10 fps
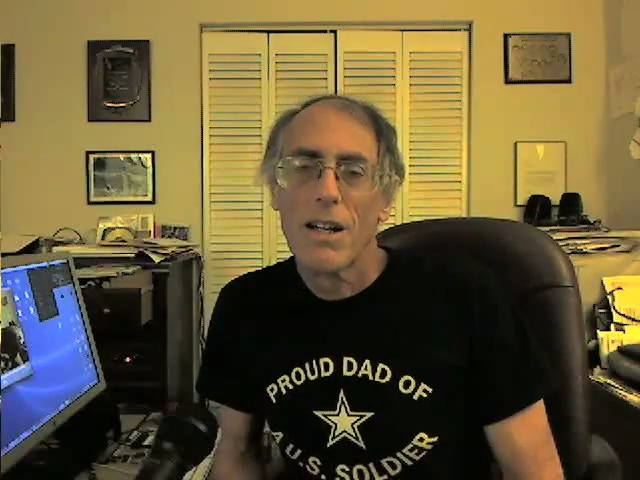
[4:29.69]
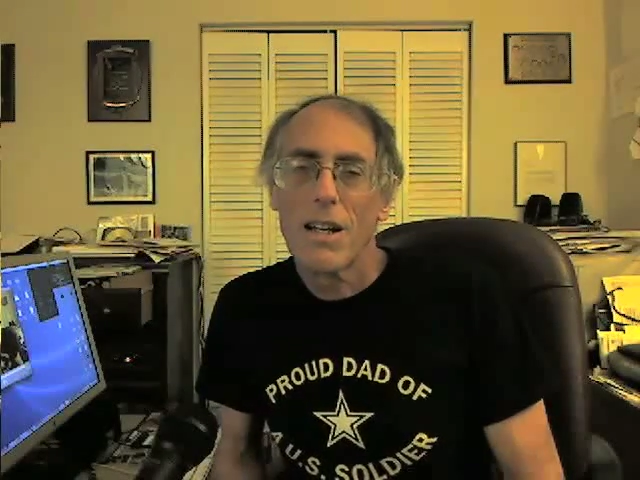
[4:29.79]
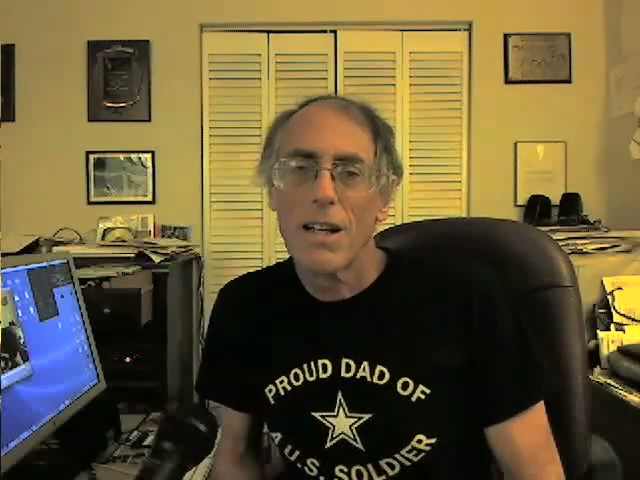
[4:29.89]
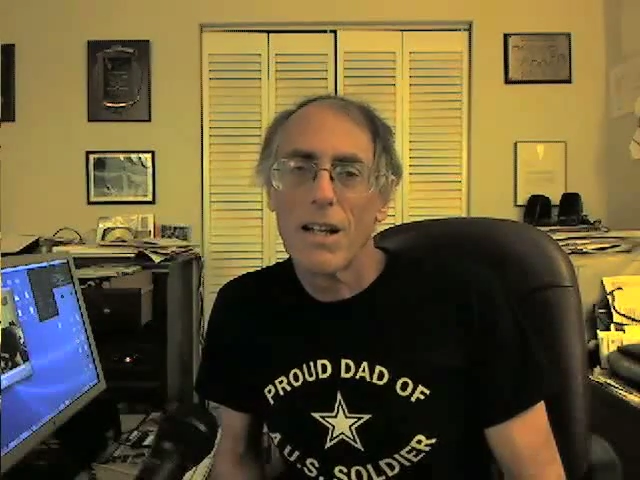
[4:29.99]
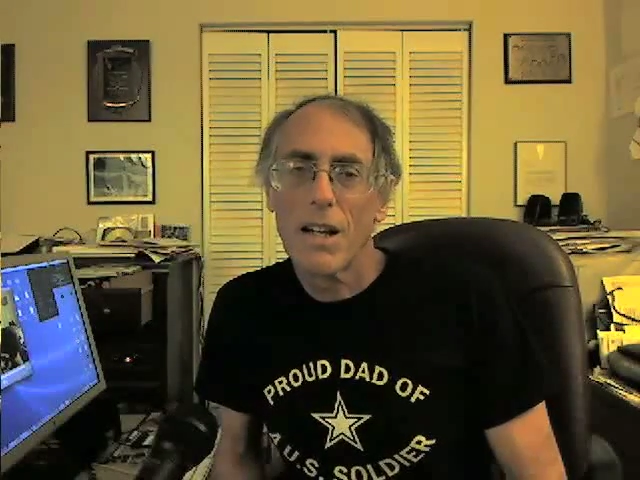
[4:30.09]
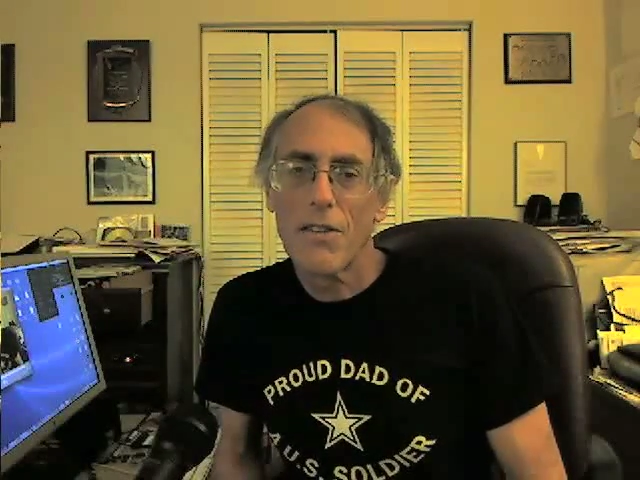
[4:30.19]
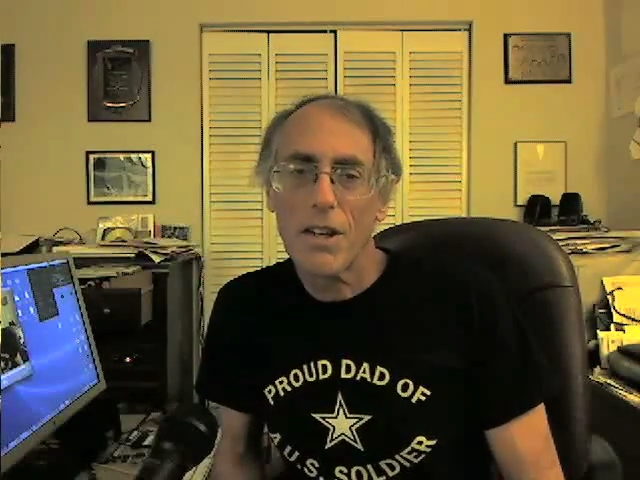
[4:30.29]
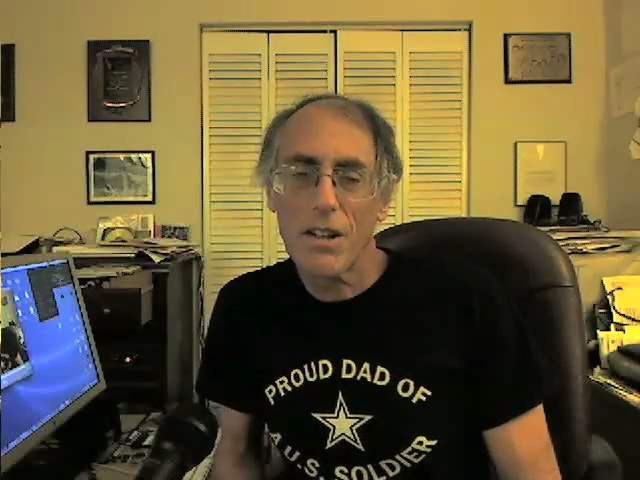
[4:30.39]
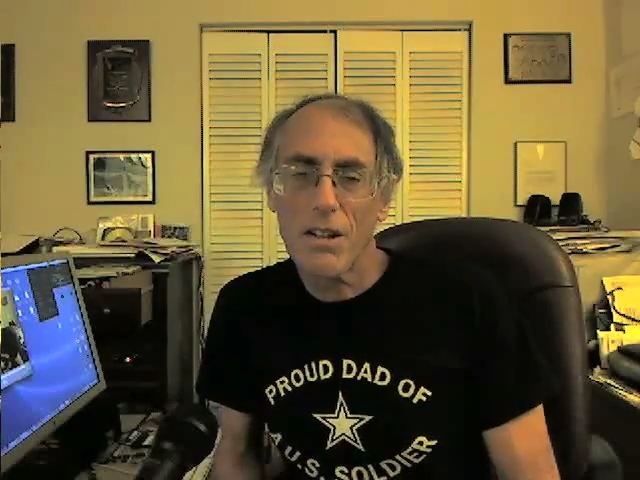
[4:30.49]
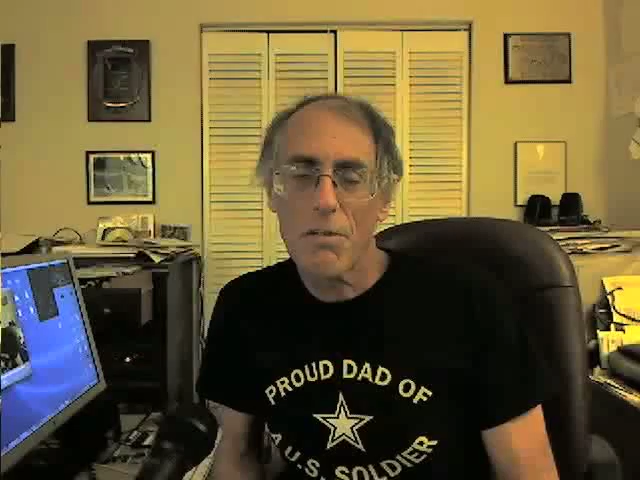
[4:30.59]
and I
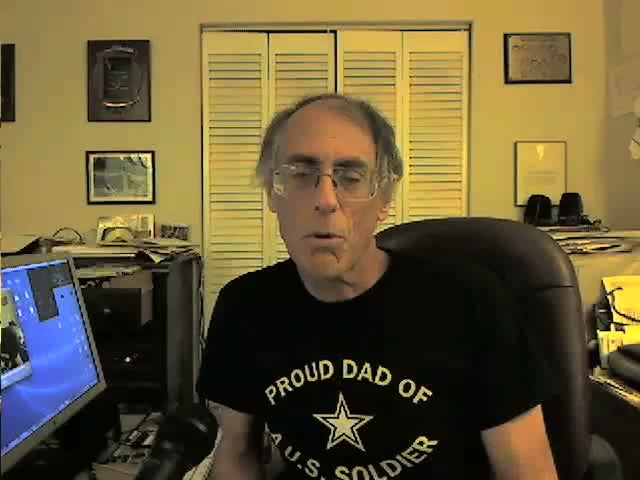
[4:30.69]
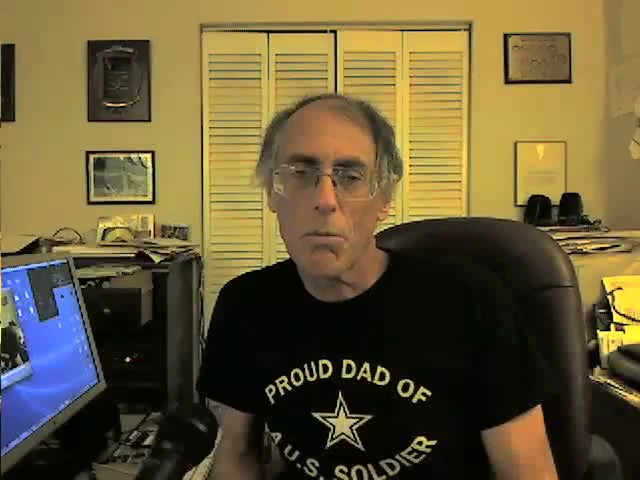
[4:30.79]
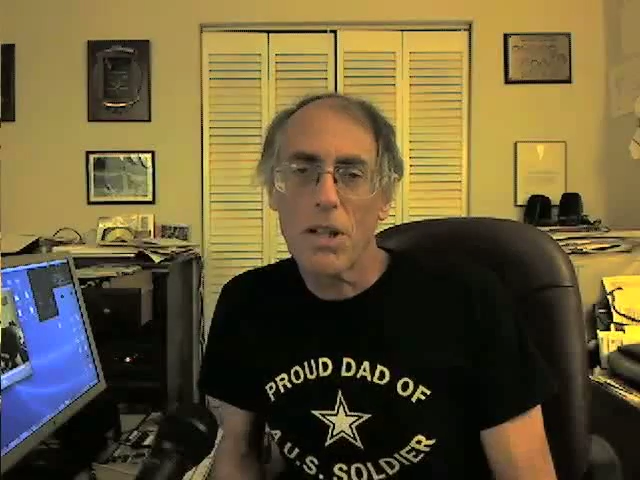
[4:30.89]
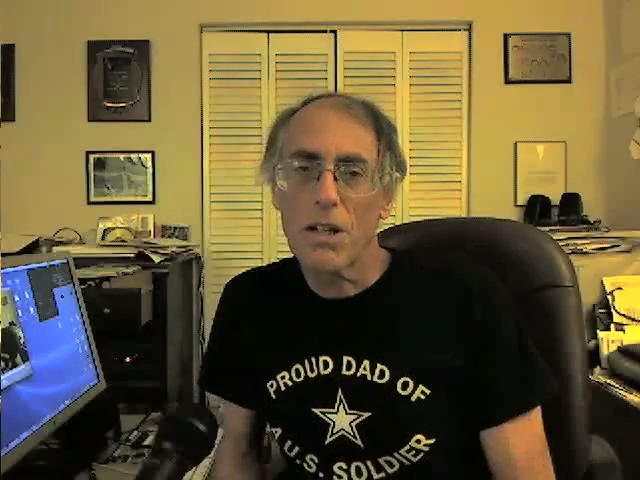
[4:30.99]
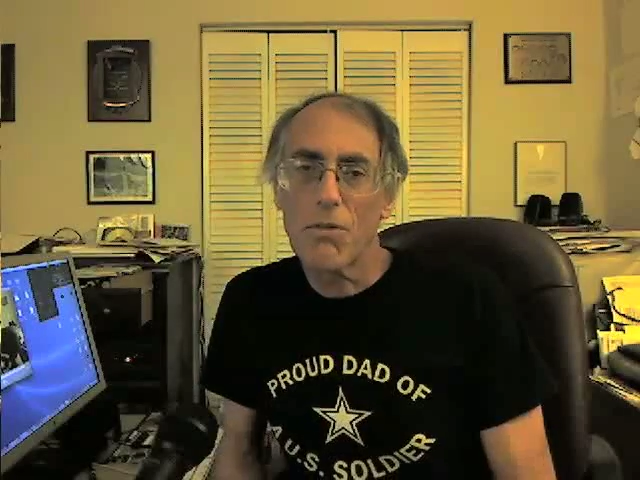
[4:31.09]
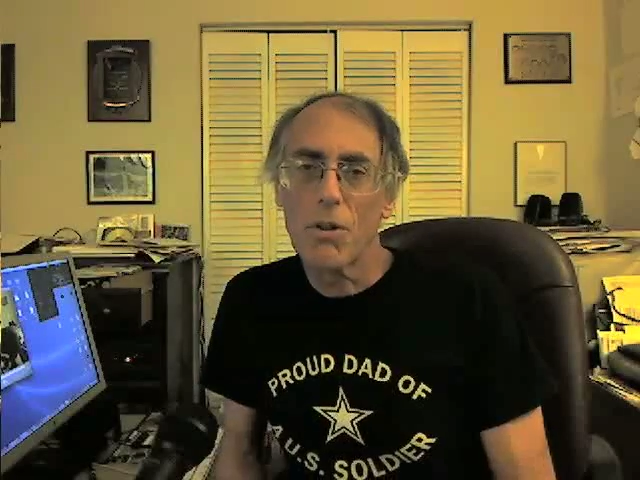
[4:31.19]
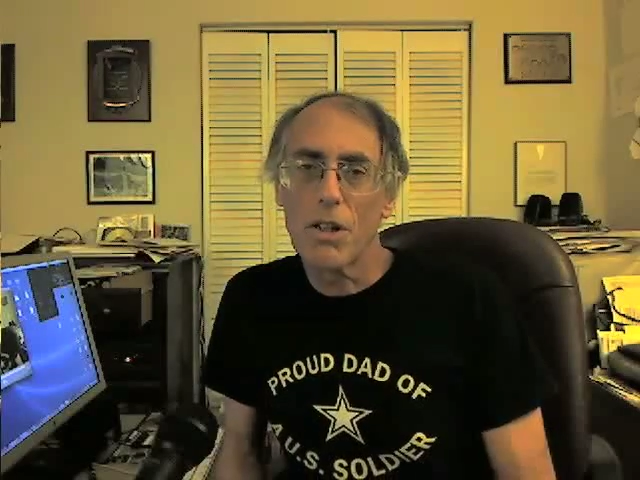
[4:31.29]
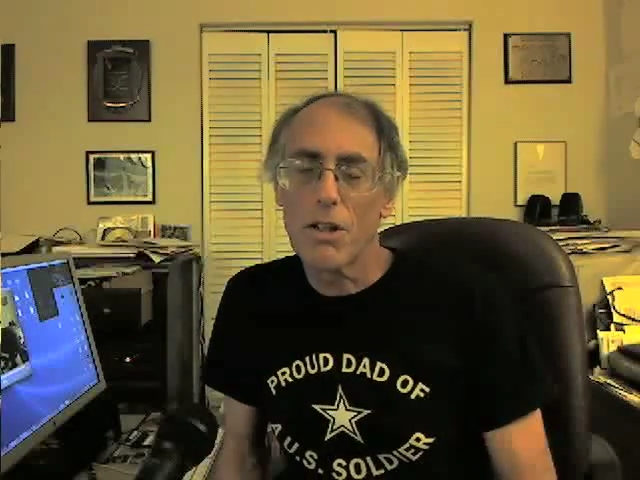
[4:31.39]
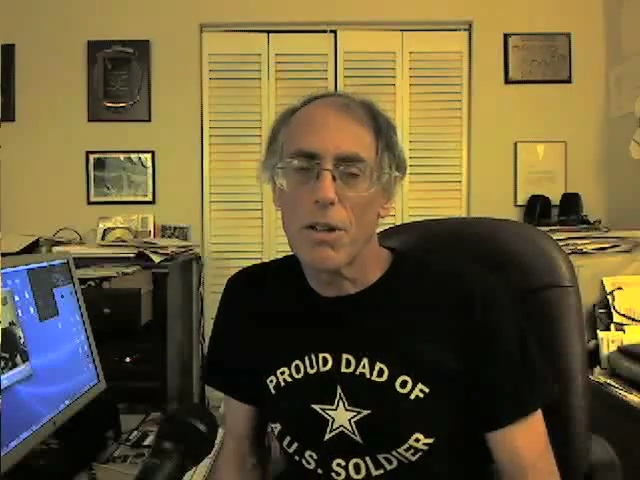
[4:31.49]
think it is more meaningful